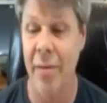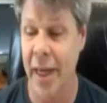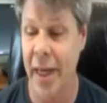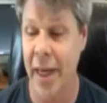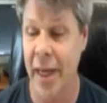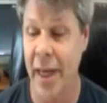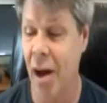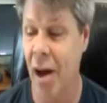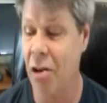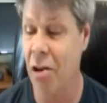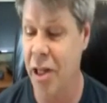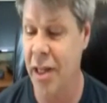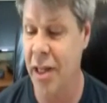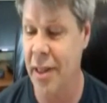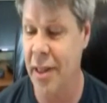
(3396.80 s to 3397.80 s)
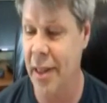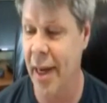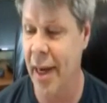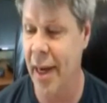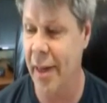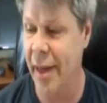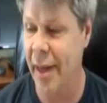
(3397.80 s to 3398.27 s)
have technology
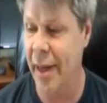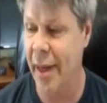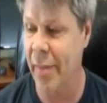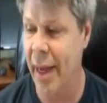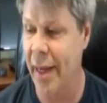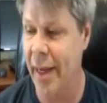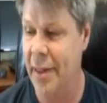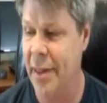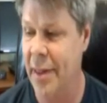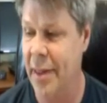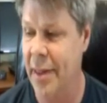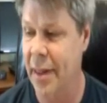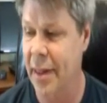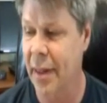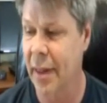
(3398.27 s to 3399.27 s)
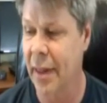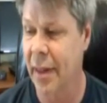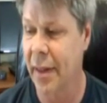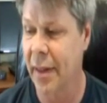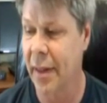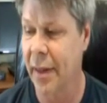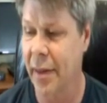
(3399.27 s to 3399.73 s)
today that makes
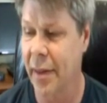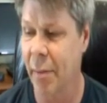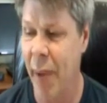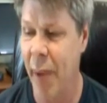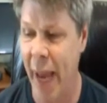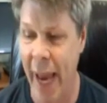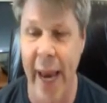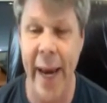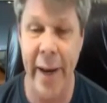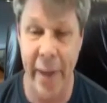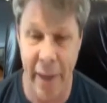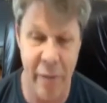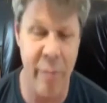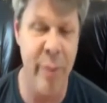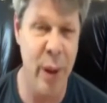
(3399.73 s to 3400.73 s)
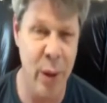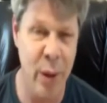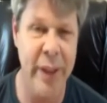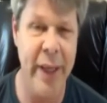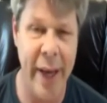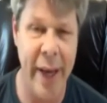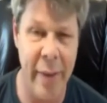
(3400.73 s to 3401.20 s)
the pain of
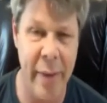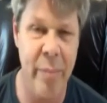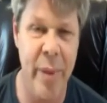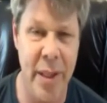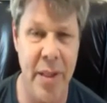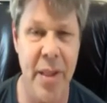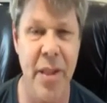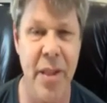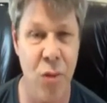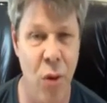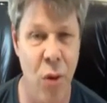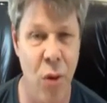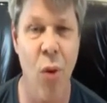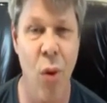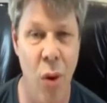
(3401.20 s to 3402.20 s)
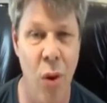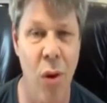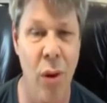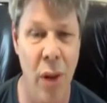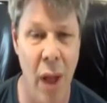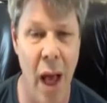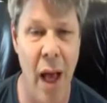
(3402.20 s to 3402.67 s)
building a business a
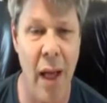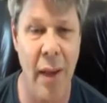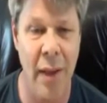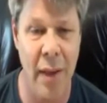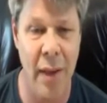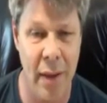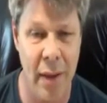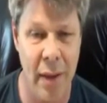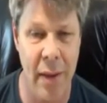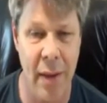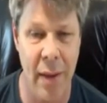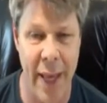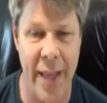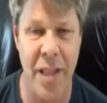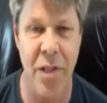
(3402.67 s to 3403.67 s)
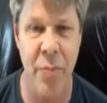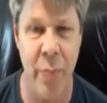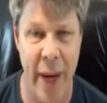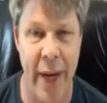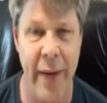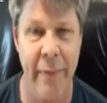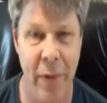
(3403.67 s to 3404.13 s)
whole lot less
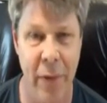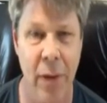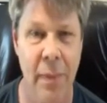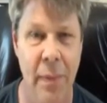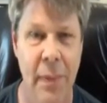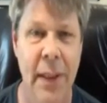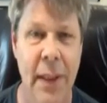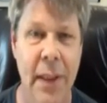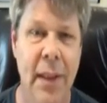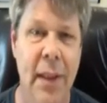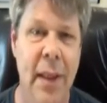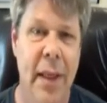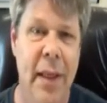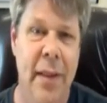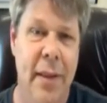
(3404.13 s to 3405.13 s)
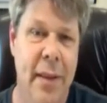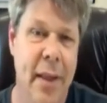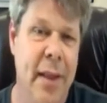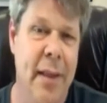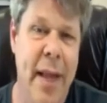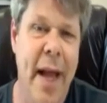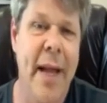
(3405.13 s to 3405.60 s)
painful. Mm-hmm. And
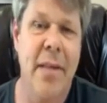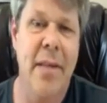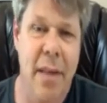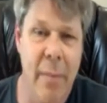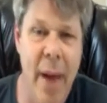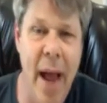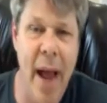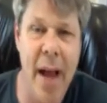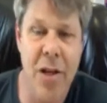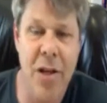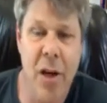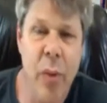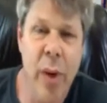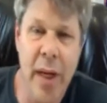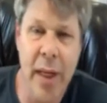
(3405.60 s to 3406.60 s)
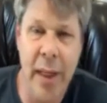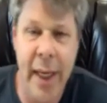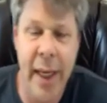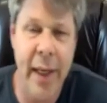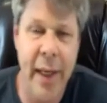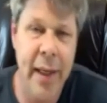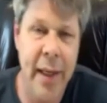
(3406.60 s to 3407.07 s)
and that's the magic. We can
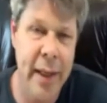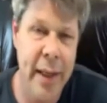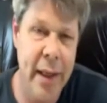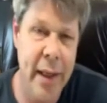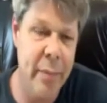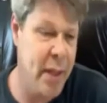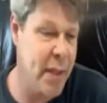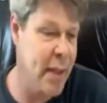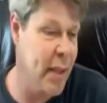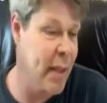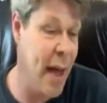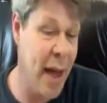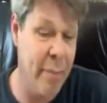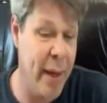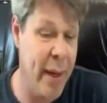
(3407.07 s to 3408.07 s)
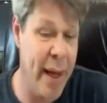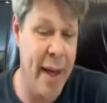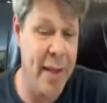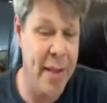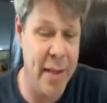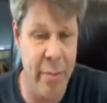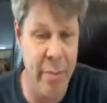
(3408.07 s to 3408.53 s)
get in, get busy, not be
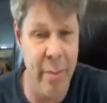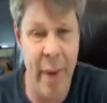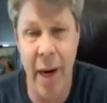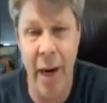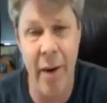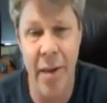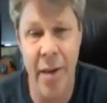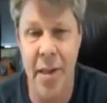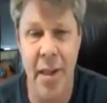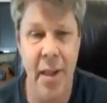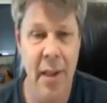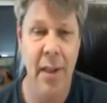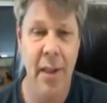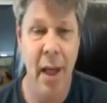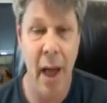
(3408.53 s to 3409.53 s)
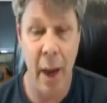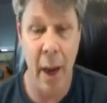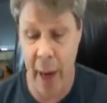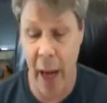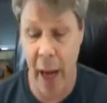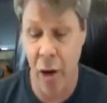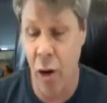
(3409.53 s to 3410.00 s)
as embarrassed. I
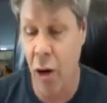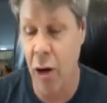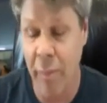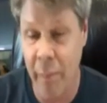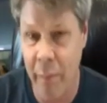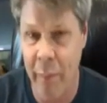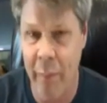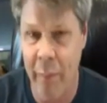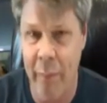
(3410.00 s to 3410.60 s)
mean, I call it